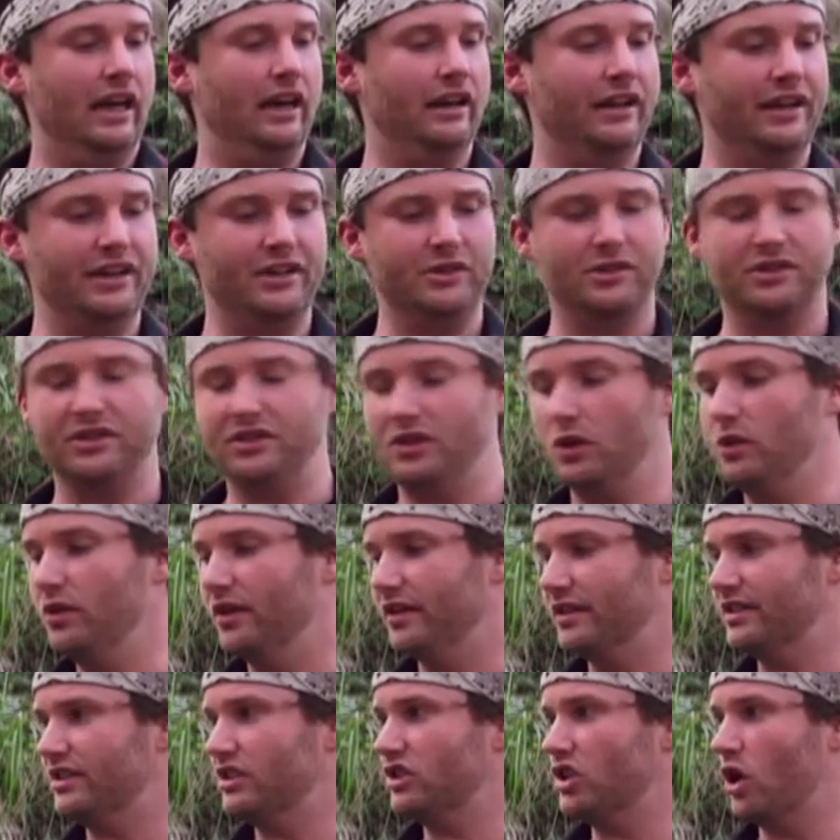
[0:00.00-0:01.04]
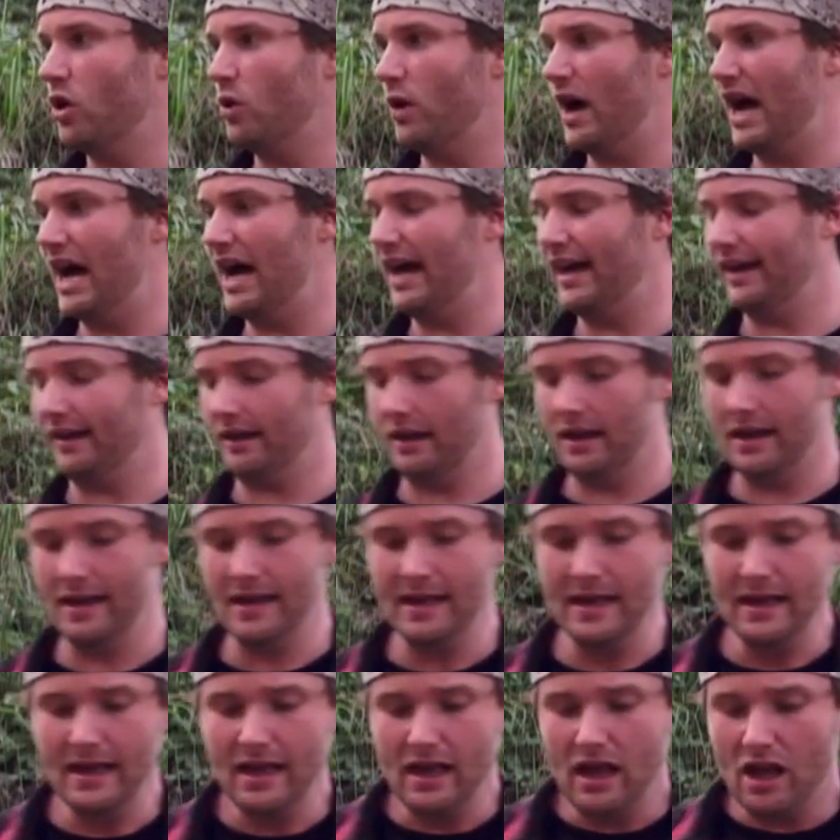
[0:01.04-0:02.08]
do you just do this? It's so hot.
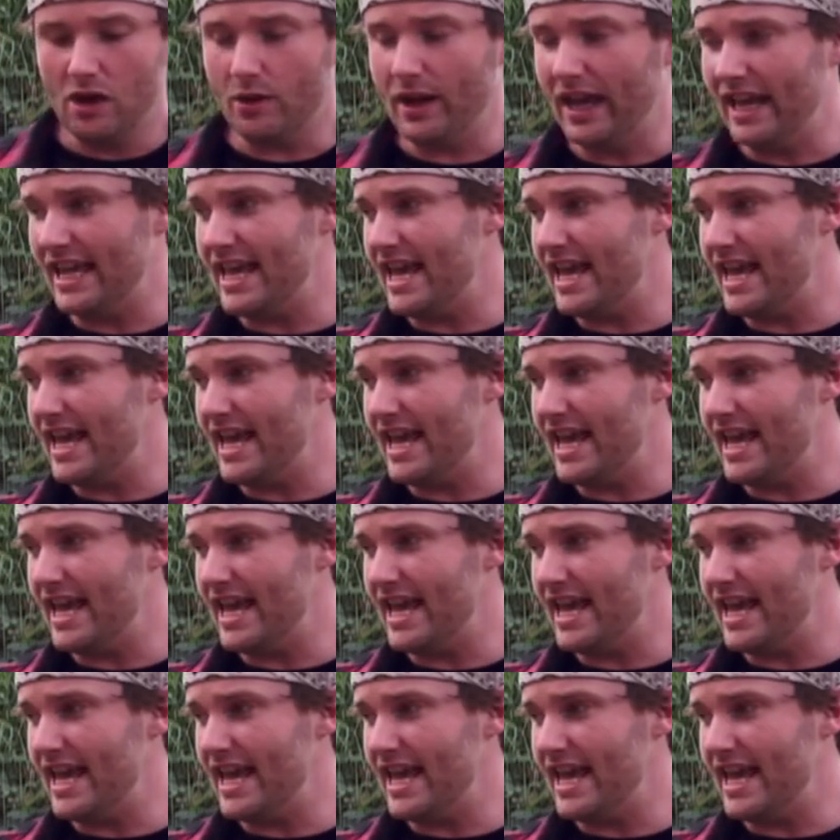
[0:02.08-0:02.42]
Okay,